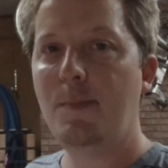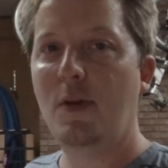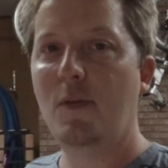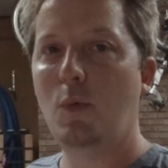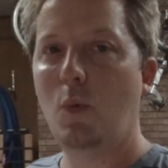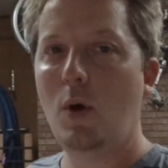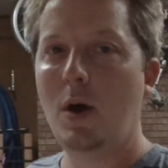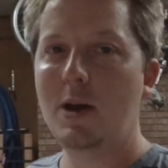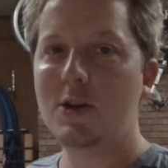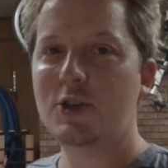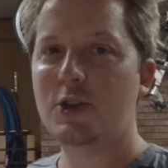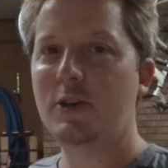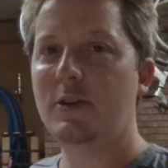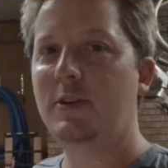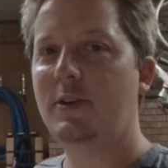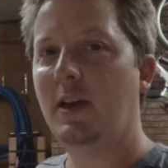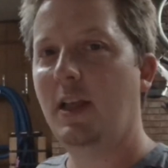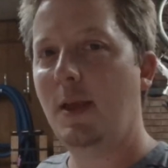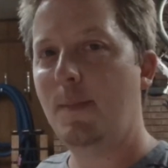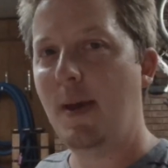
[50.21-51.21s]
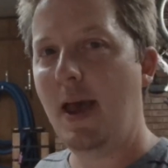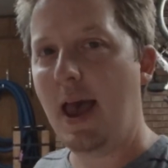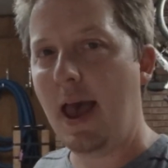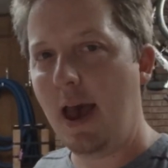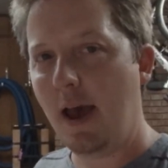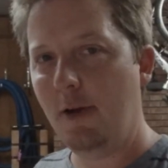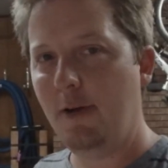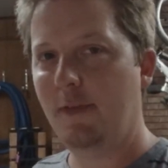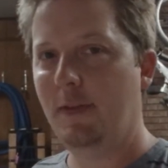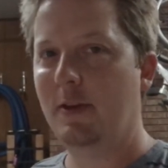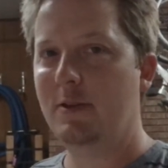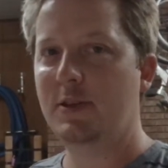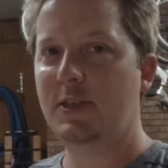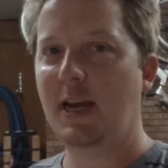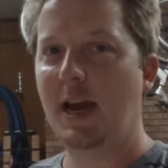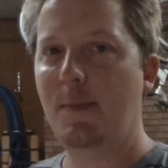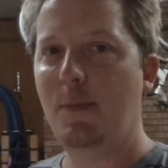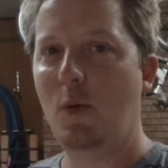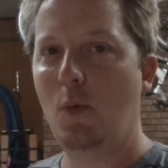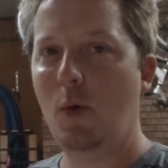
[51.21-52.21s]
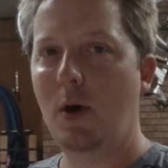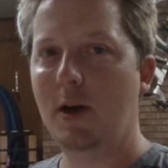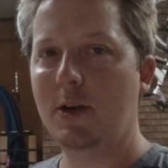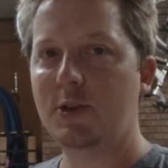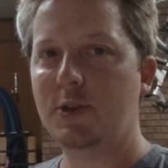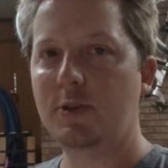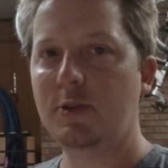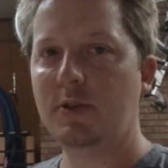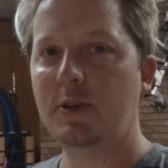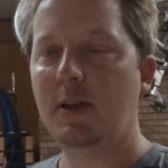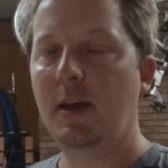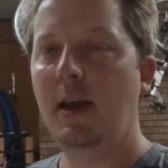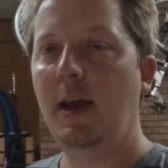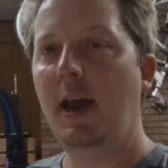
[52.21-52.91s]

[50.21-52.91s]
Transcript: of washer until I'm out of those type of washers.